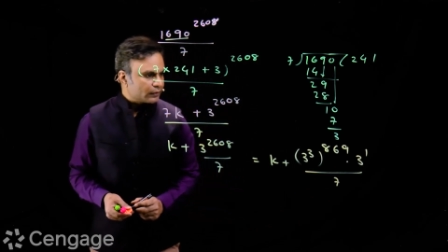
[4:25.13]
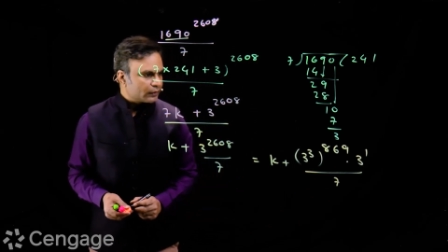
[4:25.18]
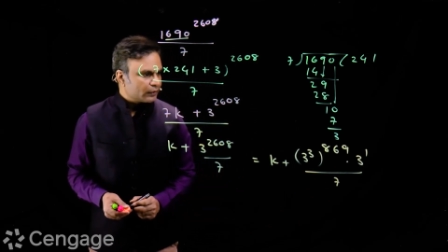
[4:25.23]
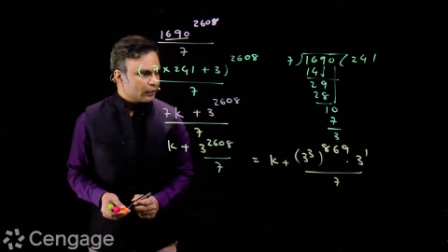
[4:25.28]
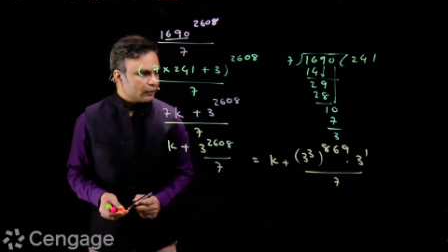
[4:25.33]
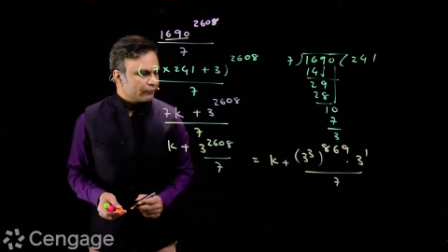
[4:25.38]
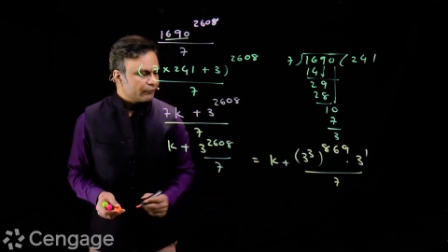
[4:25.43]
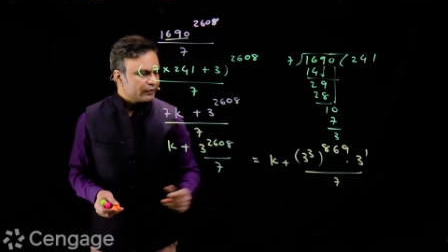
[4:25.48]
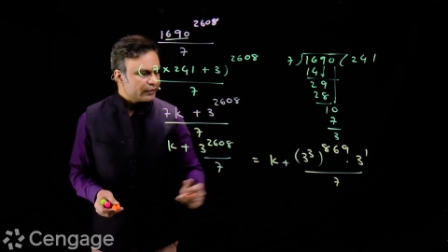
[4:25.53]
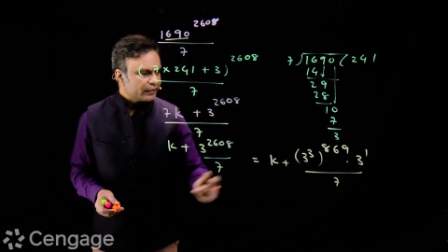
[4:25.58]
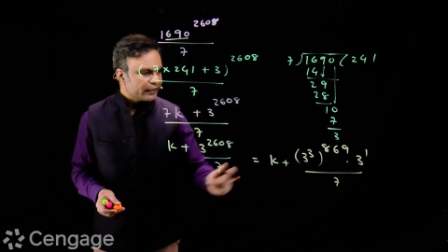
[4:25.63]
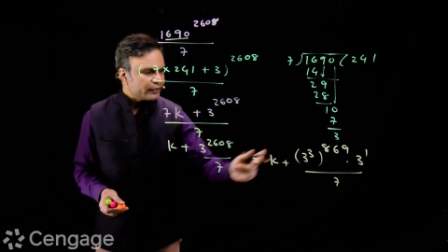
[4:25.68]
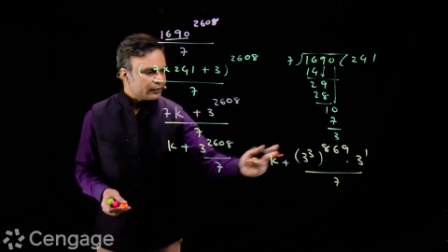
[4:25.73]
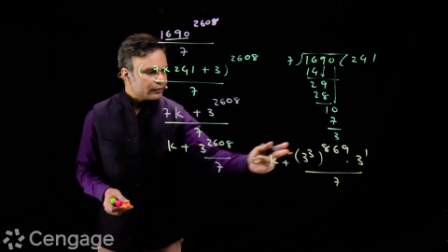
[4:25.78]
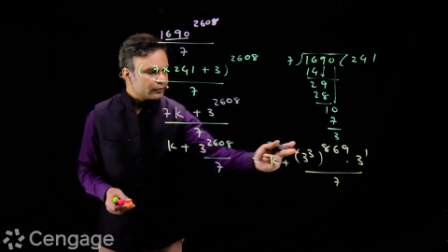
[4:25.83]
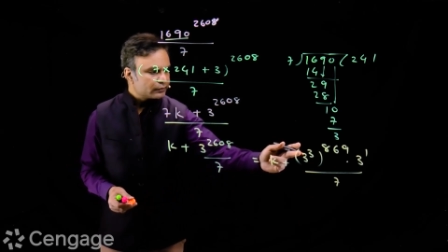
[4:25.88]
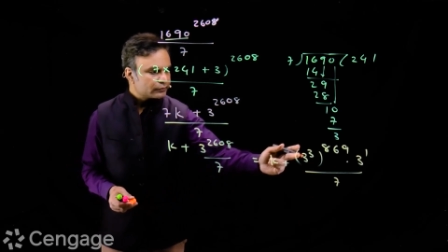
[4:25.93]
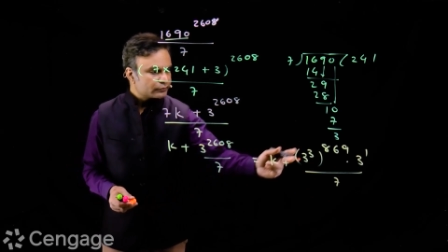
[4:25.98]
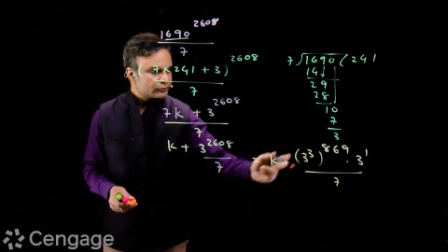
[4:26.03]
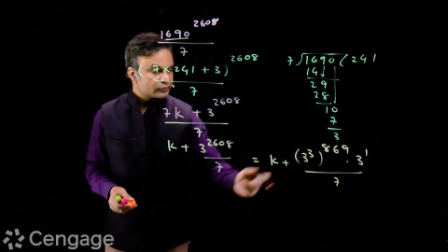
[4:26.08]
Now we
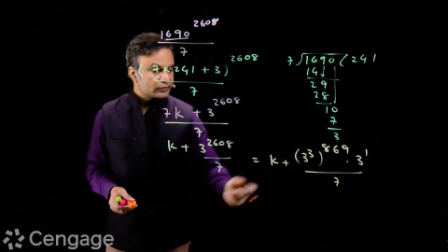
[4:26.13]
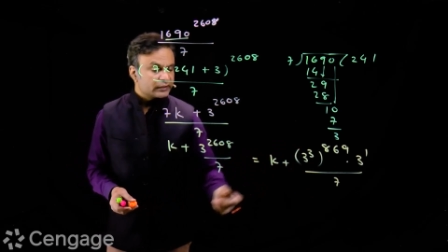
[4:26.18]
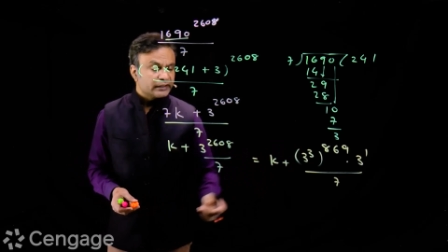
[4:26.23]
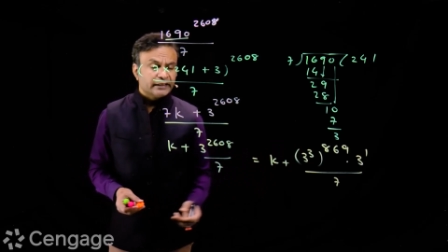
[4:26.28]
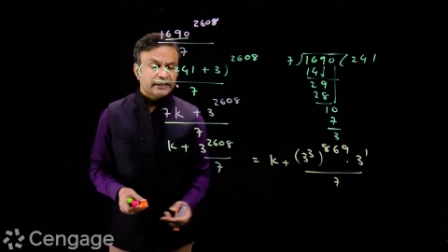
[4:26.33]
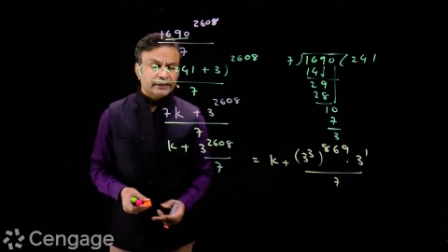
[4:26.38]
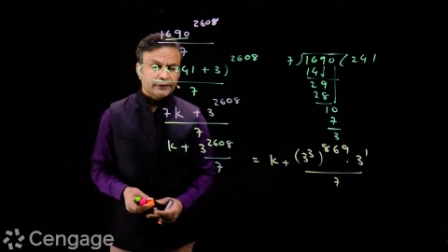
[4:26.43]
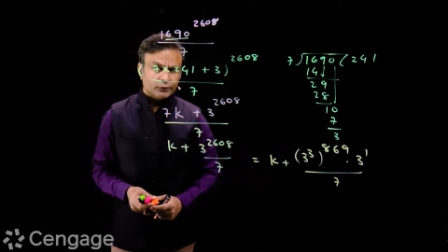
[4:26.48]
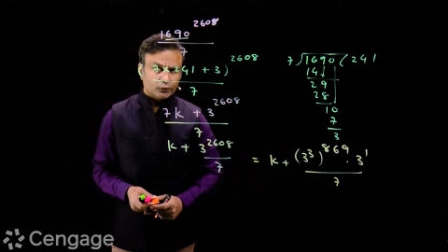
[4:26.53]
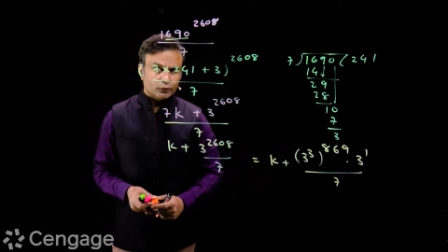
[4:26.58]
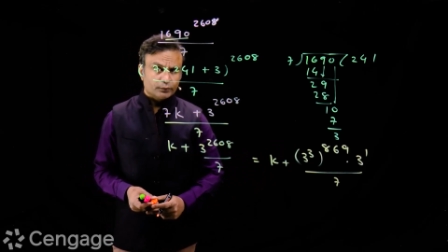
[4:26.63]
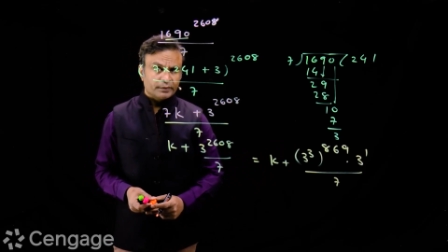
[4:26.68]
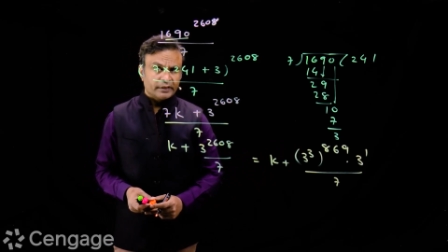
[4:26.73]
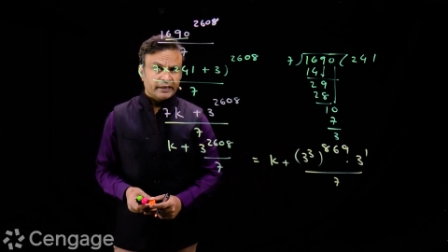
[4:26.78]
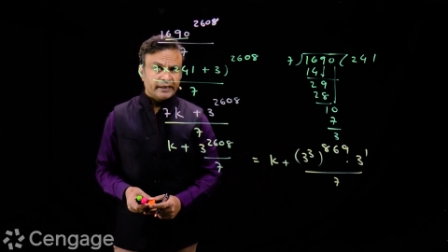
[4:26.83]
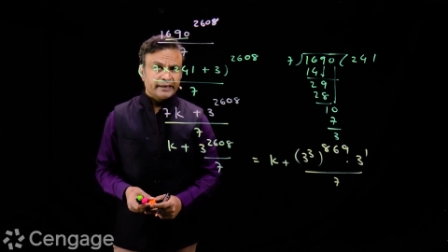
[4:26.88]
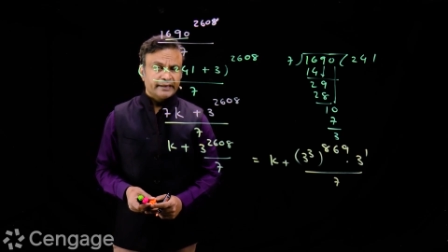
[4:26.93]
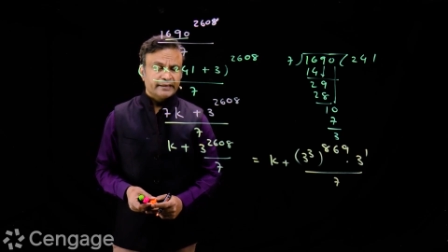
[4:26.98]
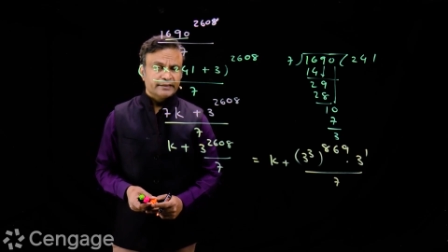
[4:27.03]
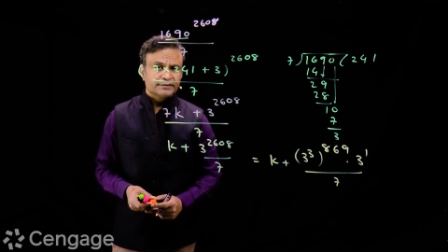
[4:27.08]
write 3 cube
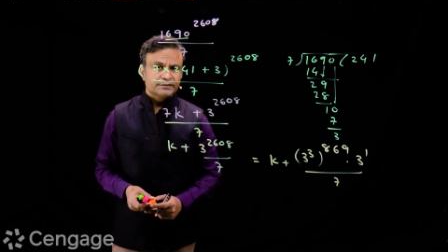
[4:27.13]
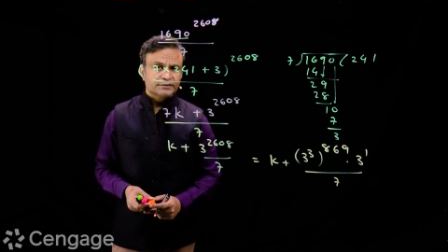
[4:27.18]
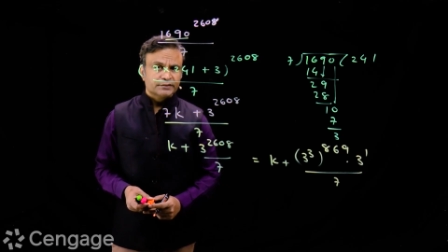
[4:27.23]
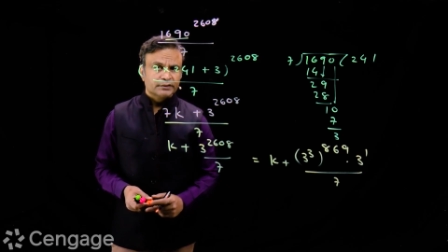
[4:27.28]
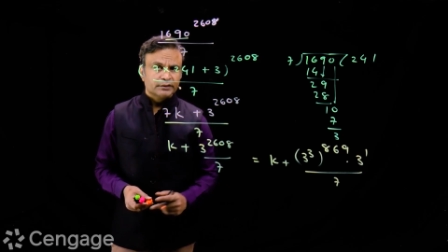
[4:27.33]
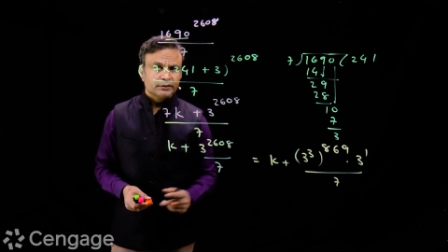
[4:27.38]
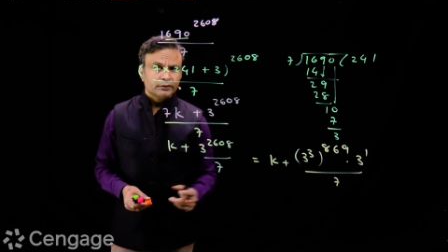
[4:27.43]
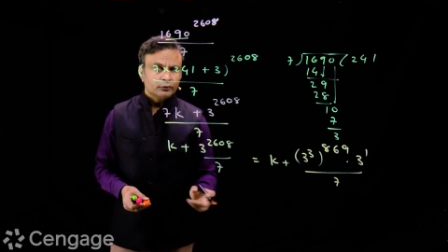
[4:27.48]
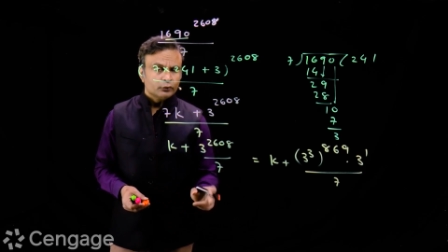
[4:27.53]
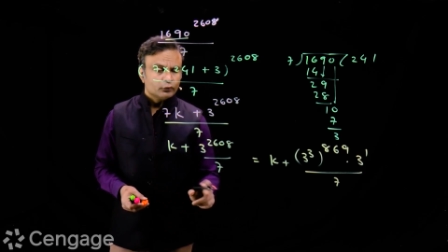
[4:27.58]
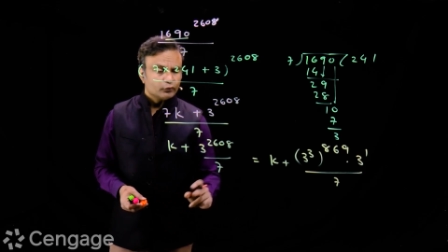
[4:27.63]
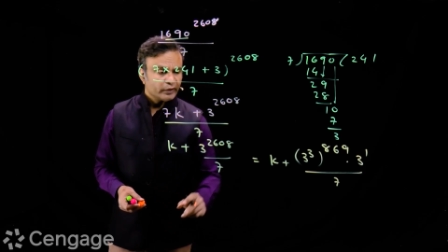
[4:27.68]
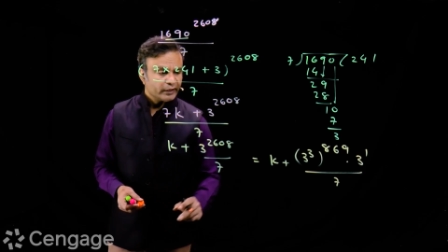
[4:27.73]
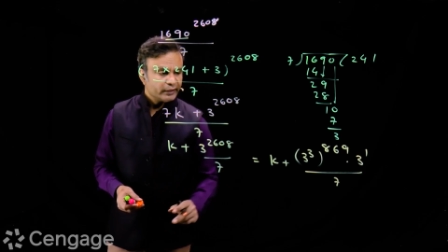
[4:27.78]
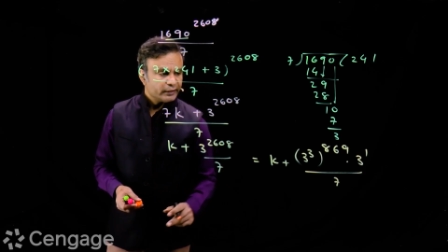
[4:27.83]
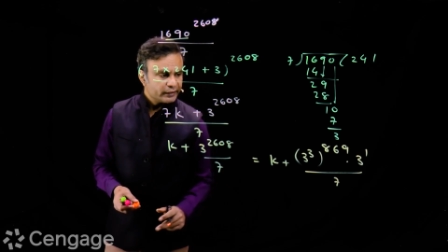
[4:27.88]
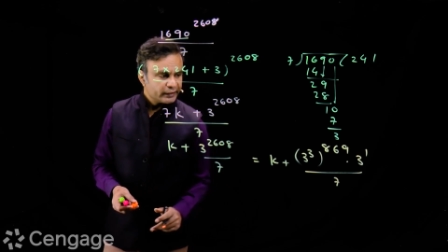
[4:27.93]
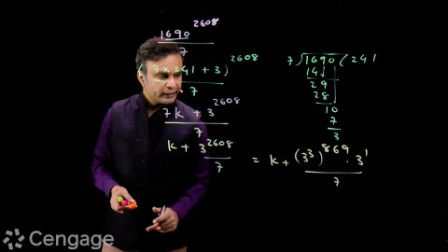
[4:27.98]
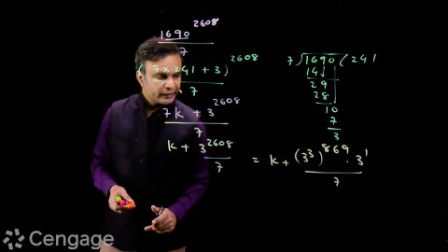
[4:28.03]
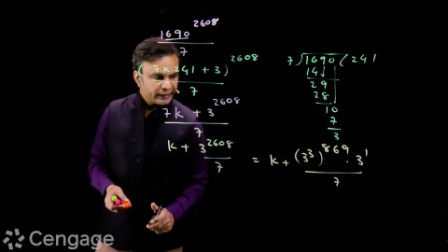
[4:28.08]
as
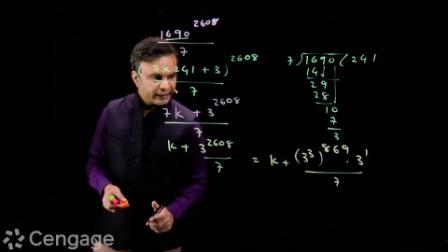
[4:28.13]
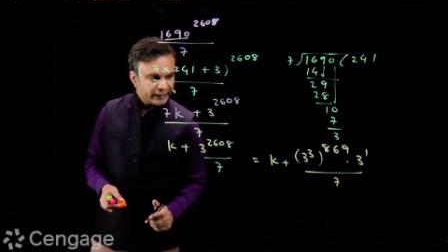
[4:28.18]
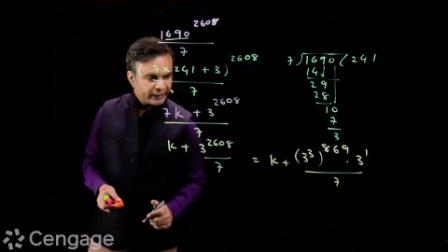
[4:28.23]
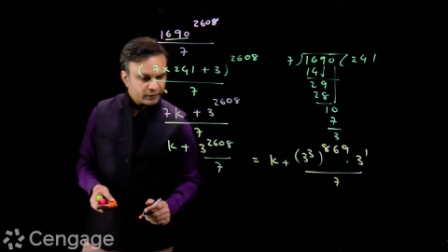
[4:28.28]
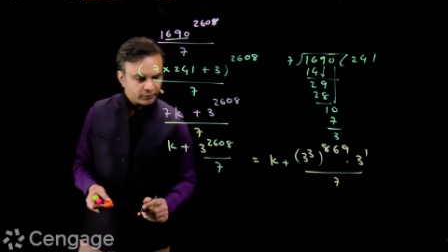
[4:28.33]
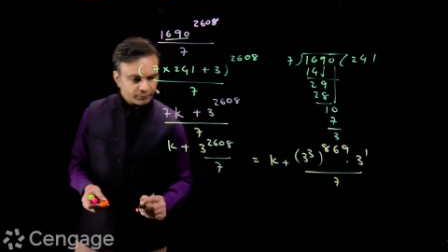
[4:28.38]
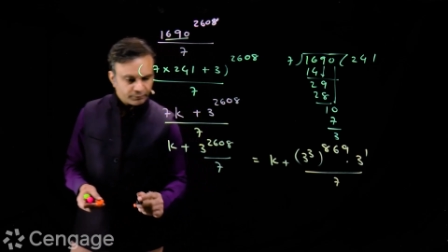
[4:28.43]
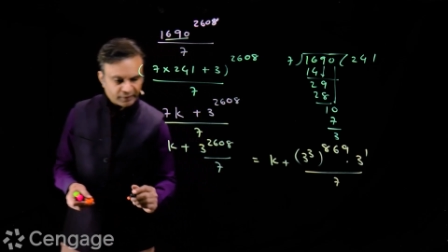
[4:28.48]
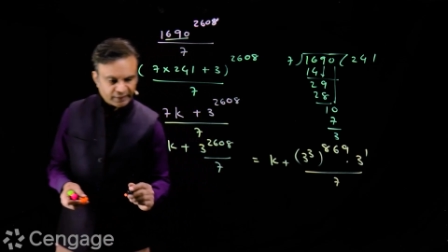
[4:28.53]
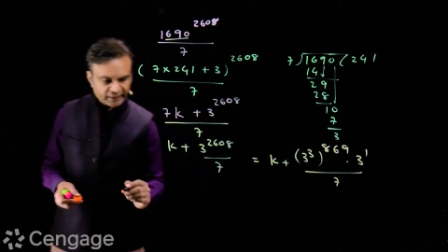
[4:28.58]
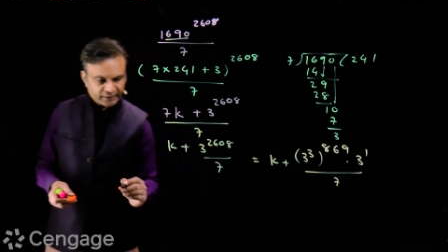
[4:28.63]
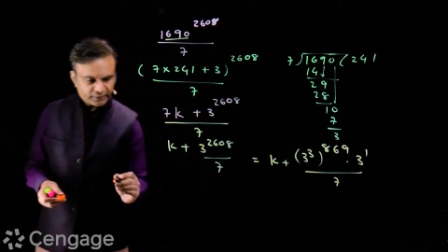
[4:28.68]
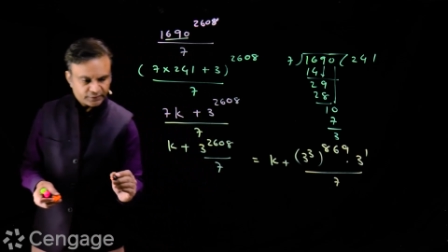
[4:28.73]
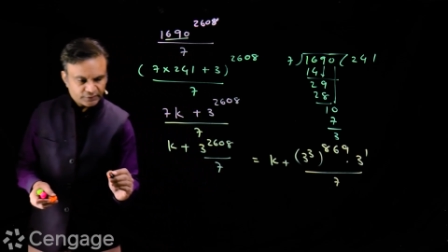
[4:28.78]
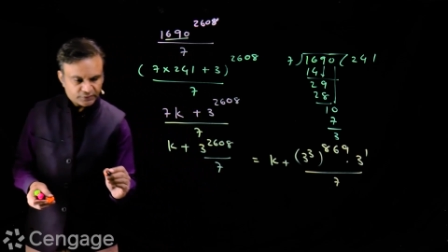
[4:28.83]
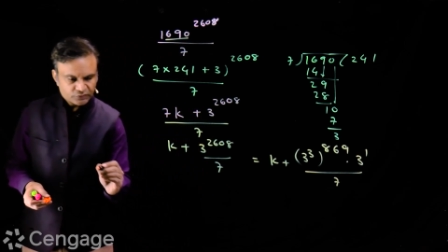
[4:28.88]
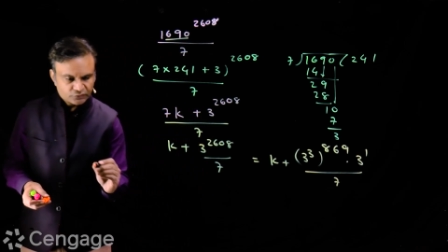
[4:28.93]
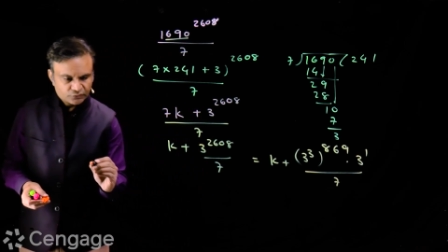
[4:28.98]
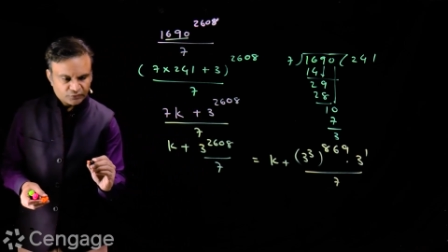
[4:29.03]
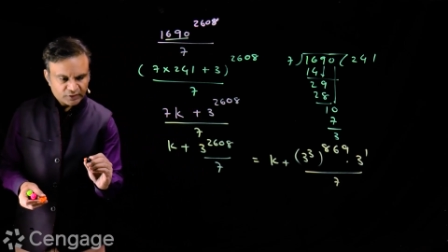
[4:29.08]
28
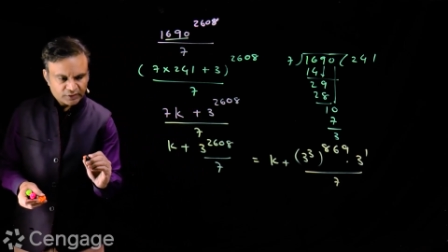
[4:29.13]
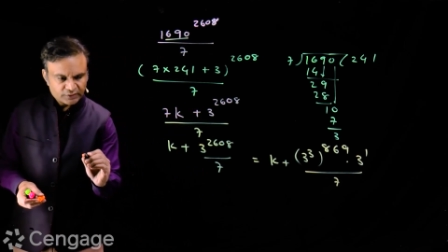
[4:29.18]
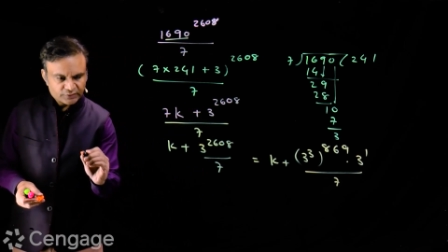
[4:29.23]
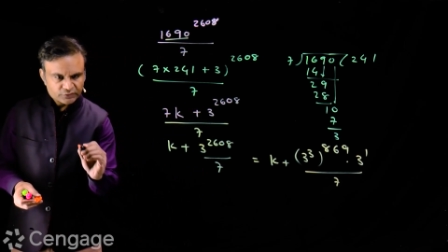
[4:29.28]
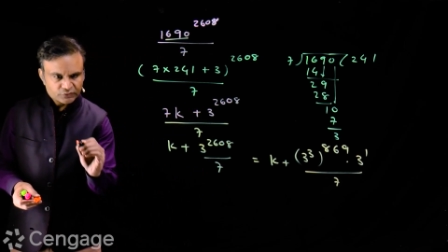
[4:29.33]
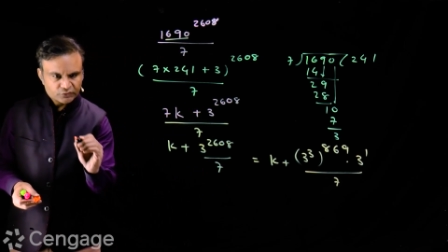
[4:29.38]
minus 1.